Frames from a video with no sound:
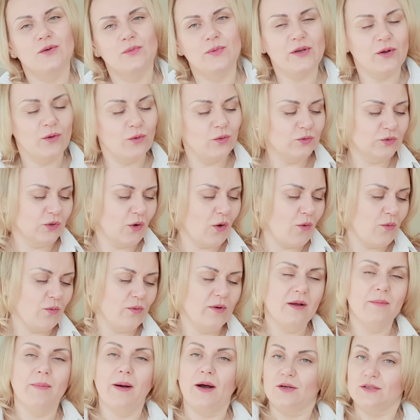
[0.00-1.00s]
We all know
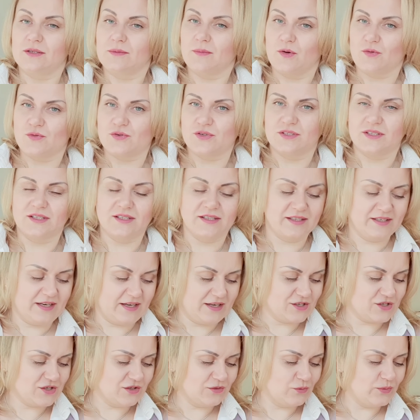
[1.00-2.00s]
about emotional
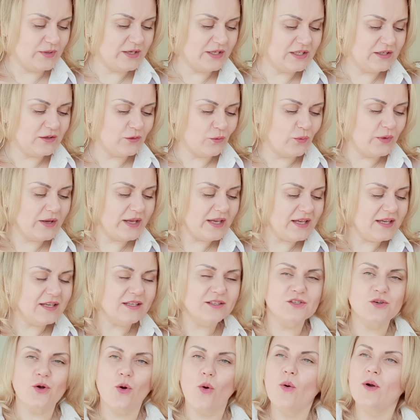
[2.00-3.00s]
connection. We
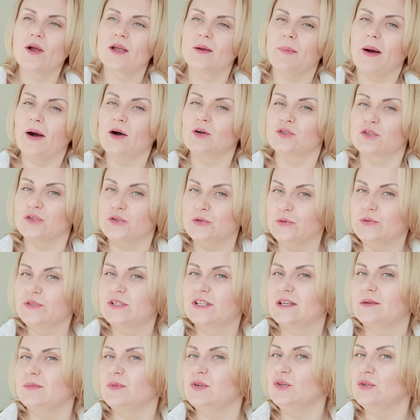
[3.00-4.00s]
talk about good
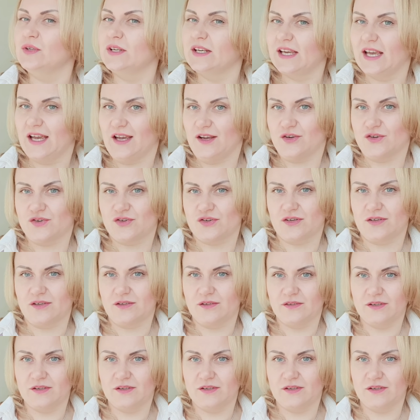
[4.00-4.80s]
communication.